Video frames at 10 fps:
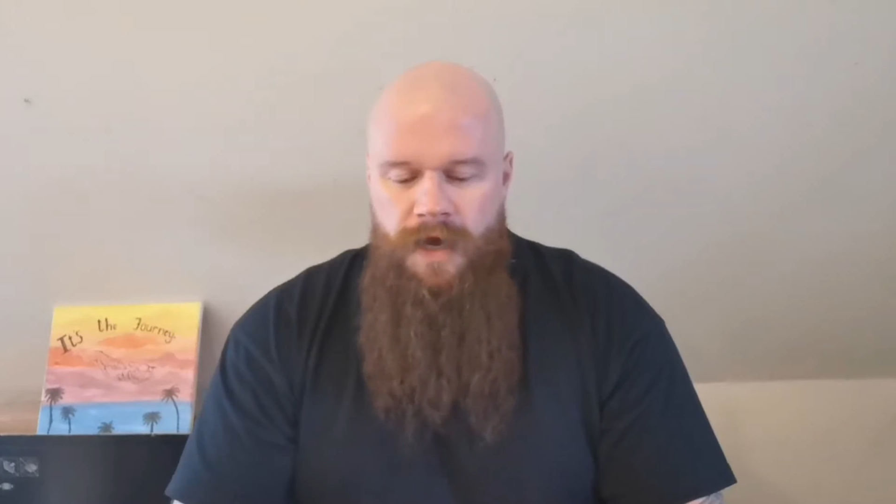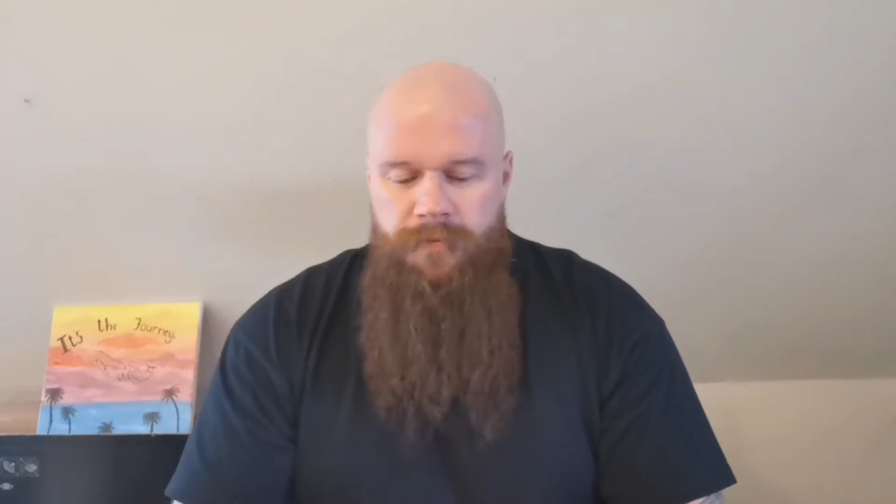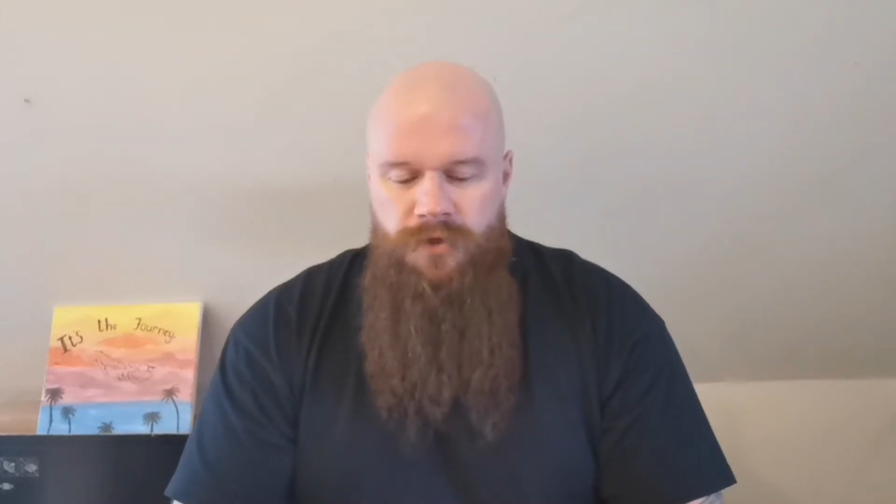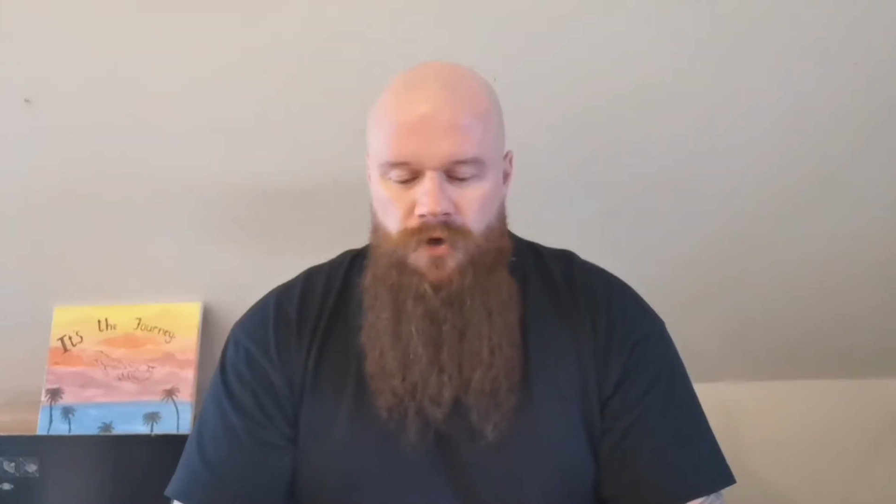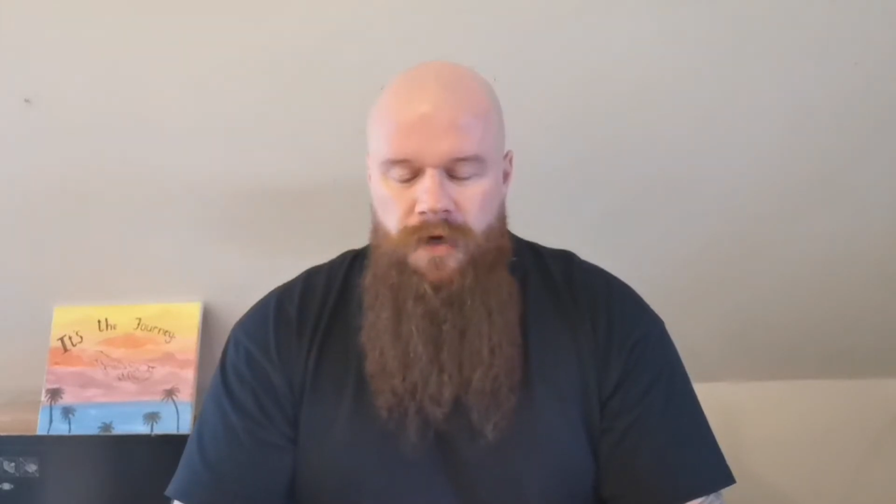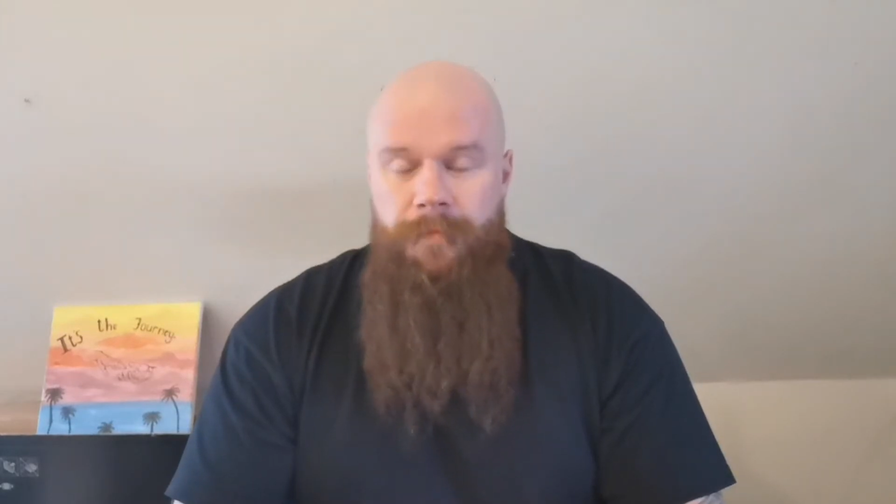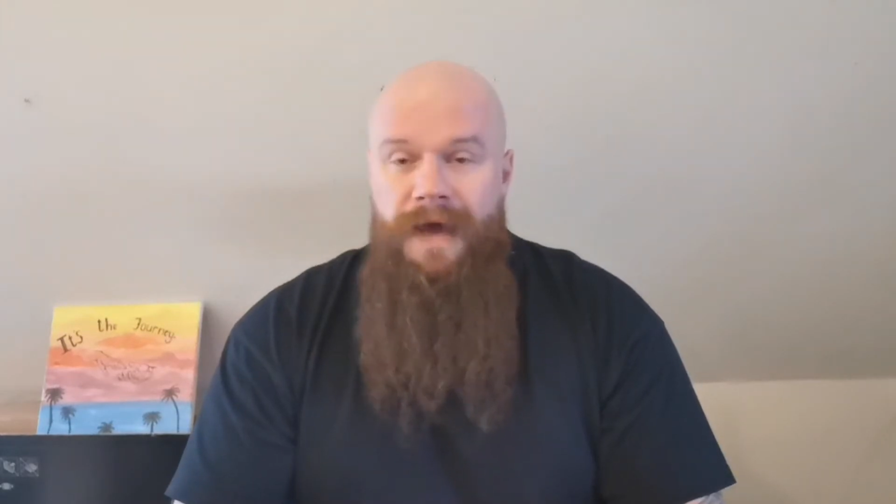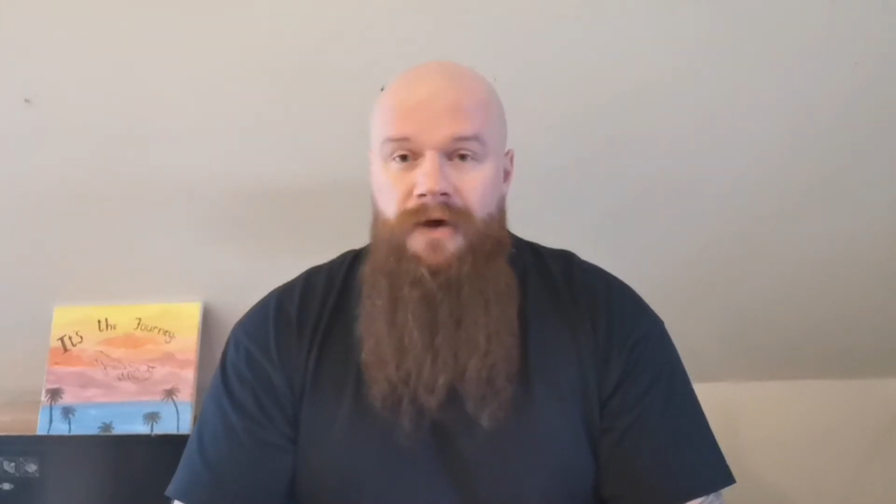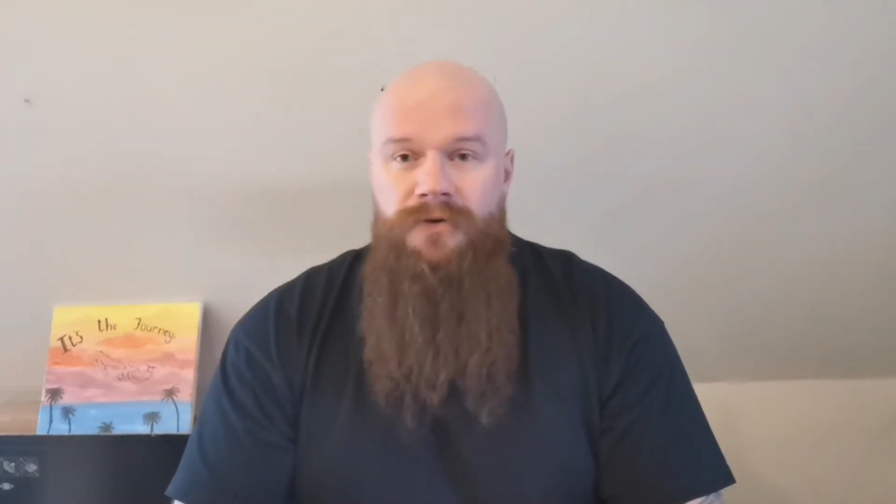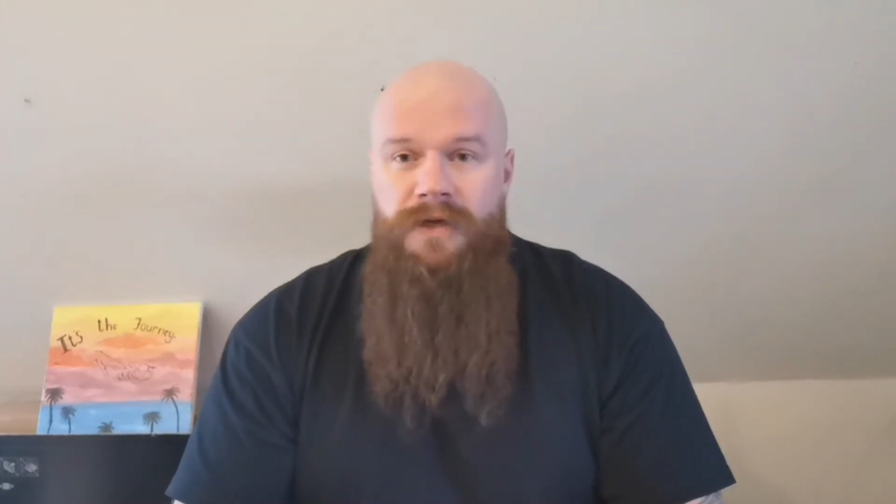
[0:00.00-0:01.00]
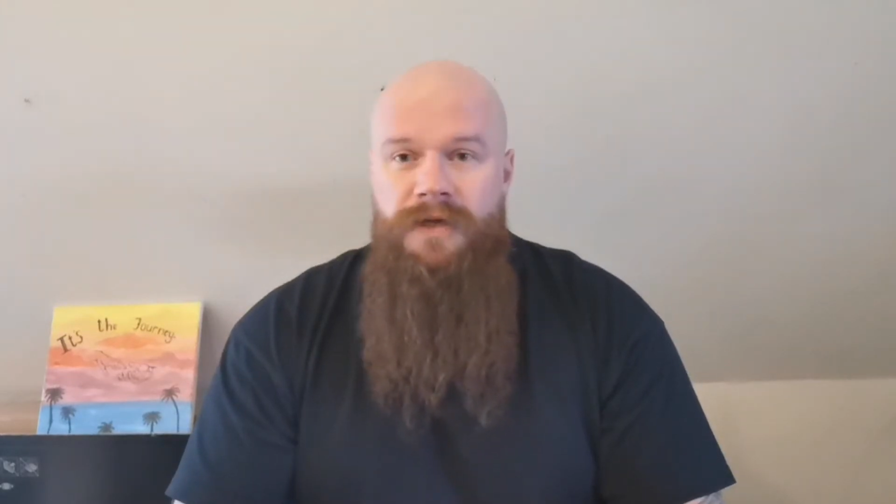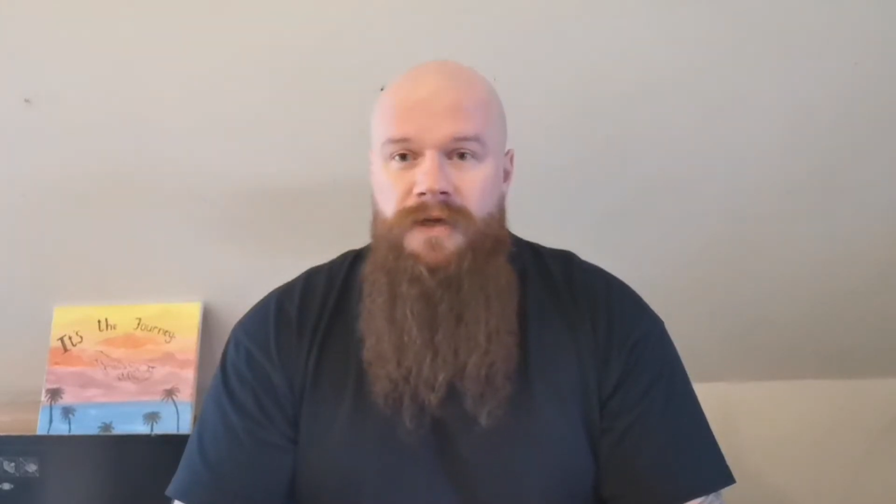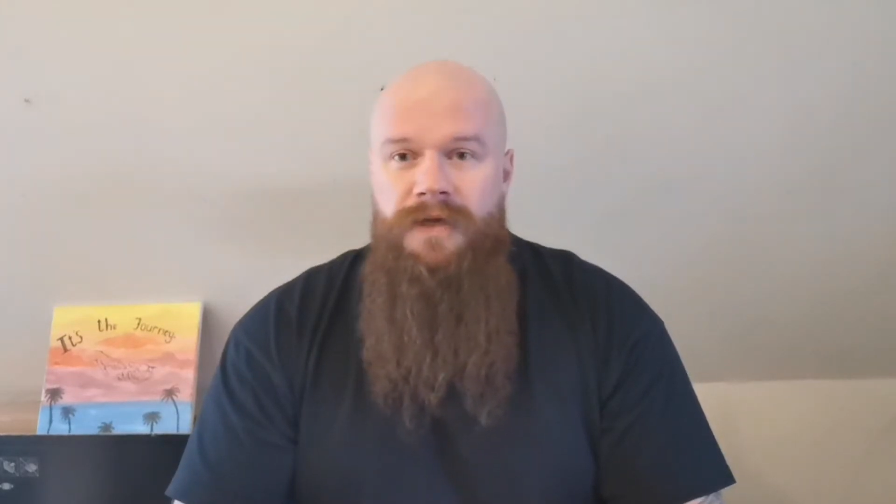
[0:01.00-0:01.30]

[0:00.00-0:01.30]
talking about